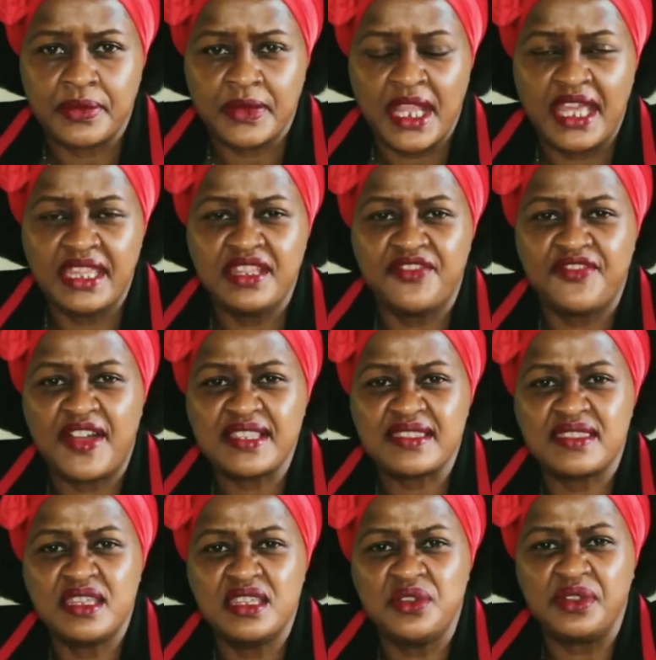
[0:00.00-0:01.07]
And the first
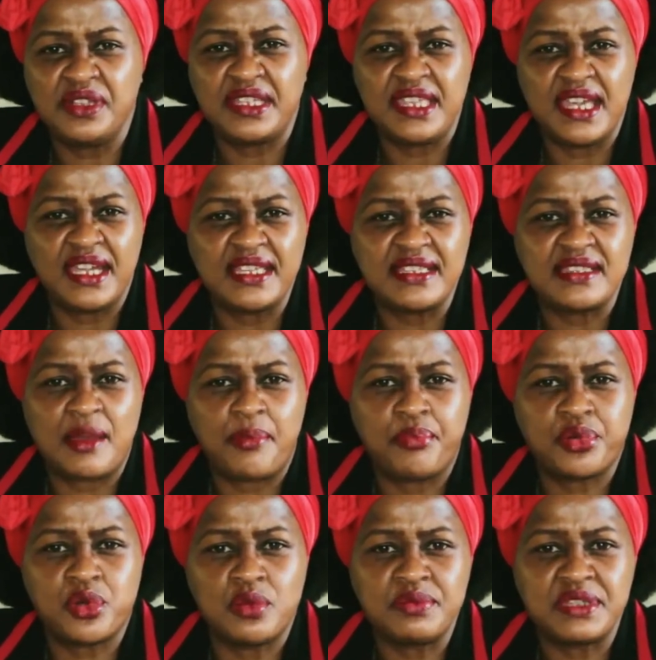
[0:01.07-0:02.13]
thing you'll hear is a
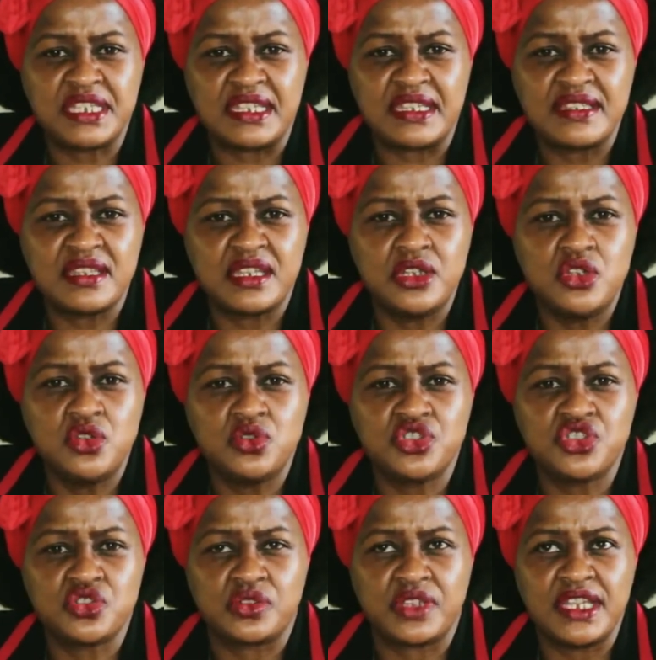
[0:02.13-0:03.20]
prompting, is a
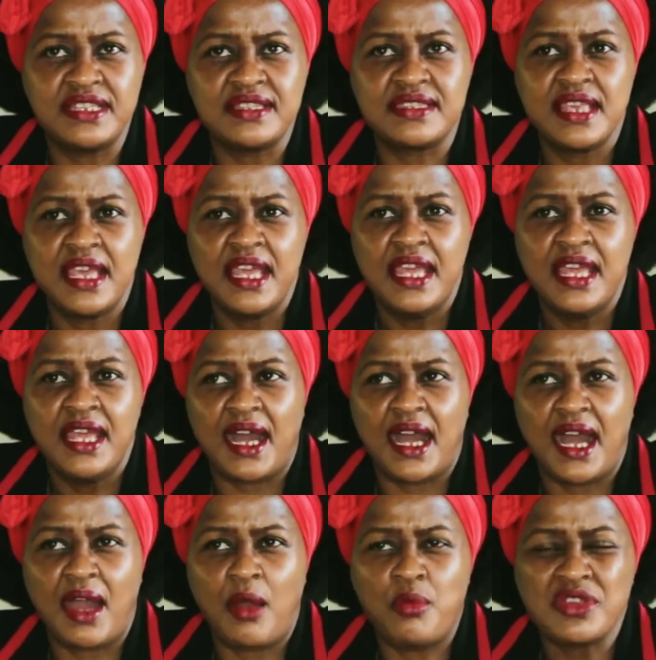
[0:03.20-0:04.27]
notion, is
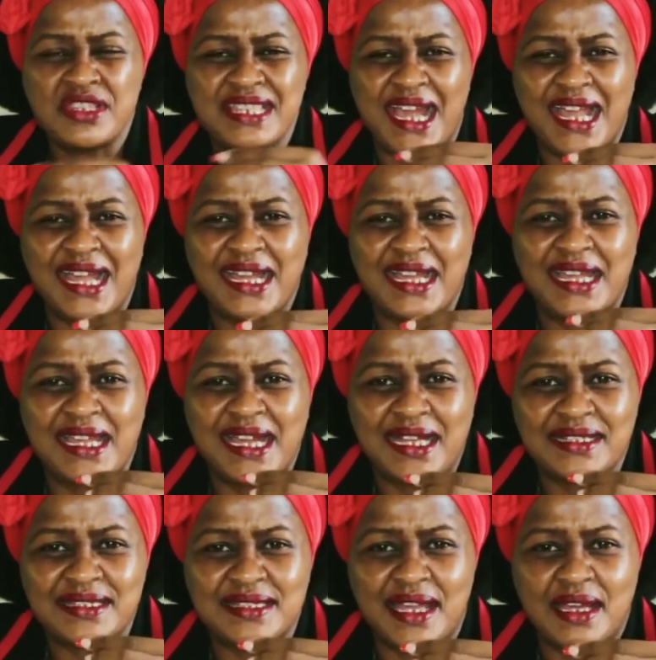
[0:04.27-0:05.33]
almost like a
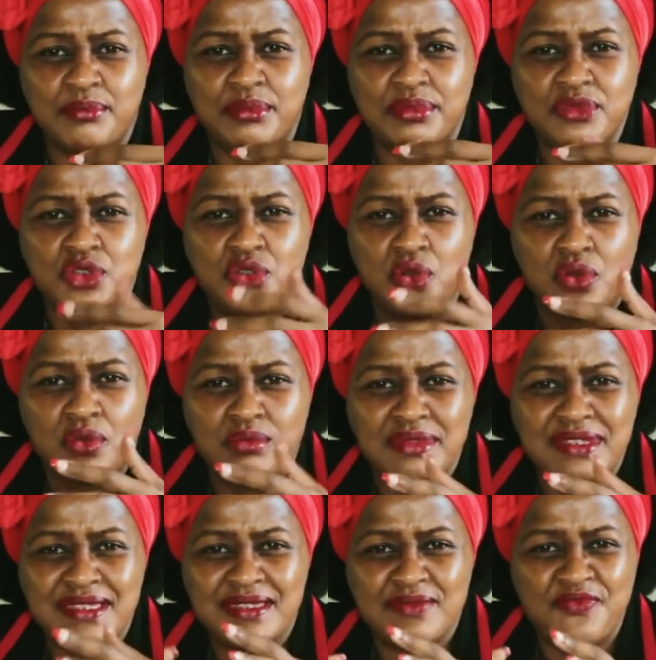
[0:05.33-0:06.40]
gut,
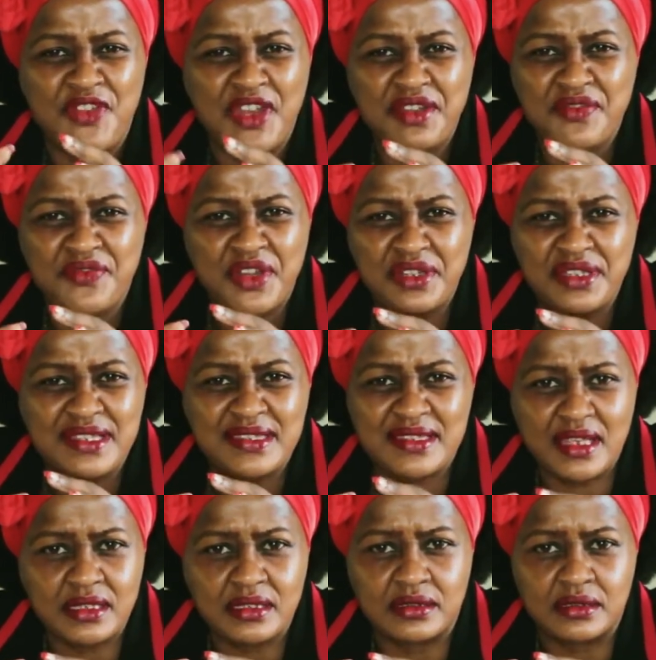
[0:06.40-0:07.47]
very, very
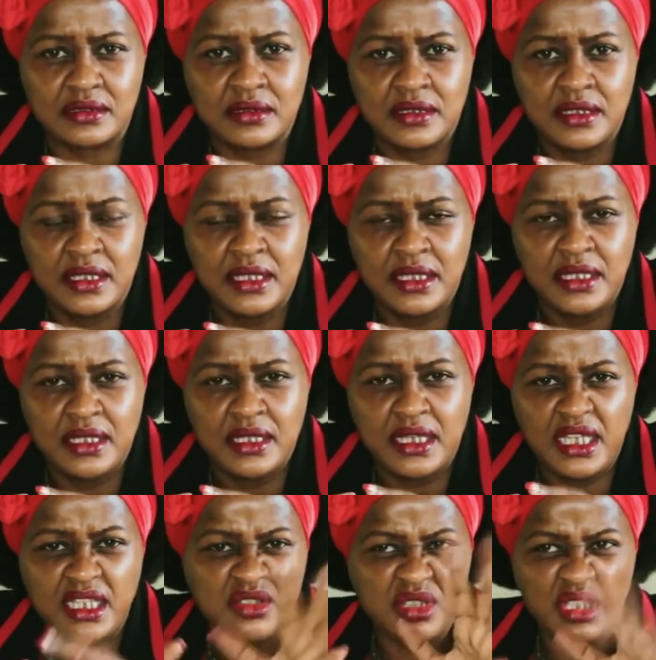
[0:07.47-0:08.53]
subtle.
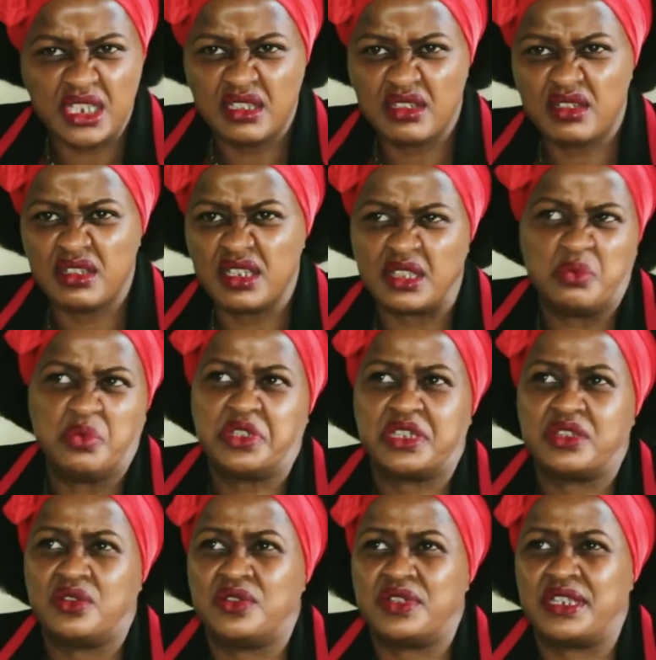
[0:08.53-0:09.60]
And you'll ignore it. What an
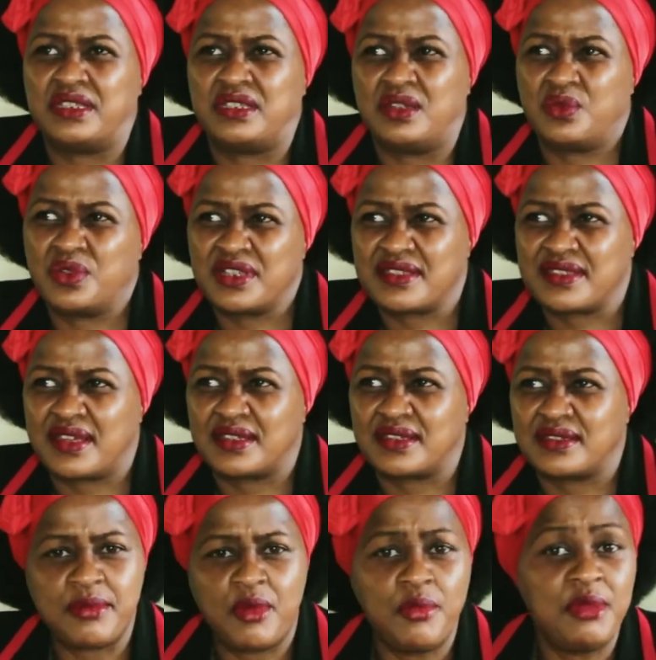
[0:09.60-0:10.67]
odd idea, what is that?
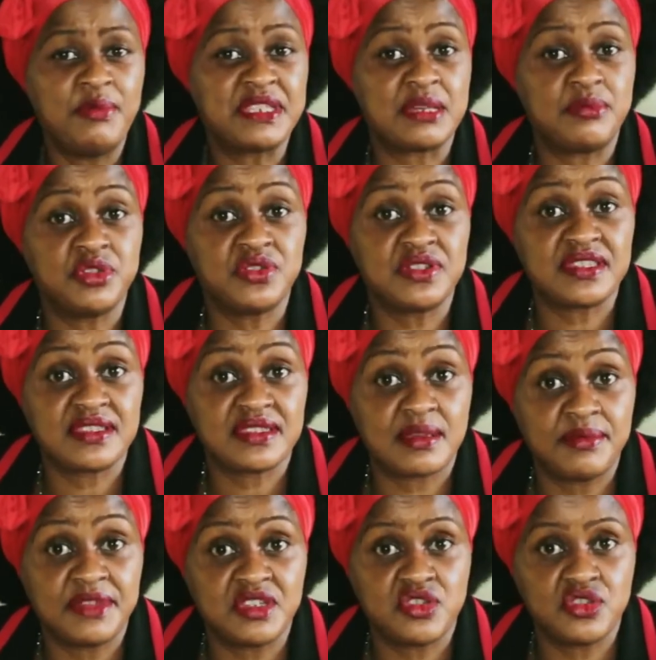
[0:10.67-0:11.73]
Or maybe somebody will say
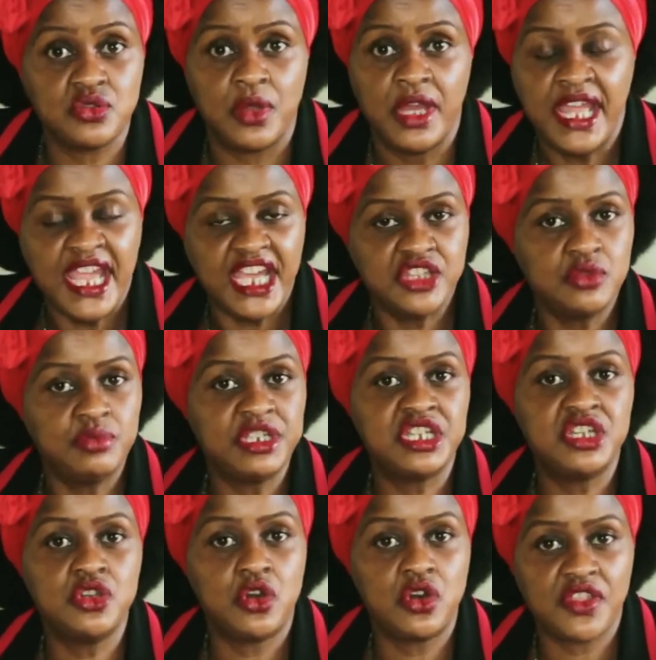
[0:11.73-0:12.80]
something to you and you'll
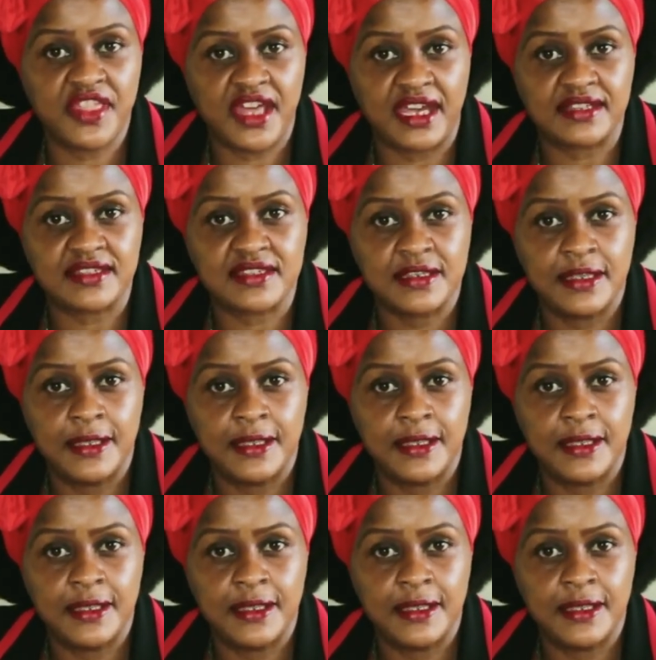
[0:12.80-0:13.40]
ignore that.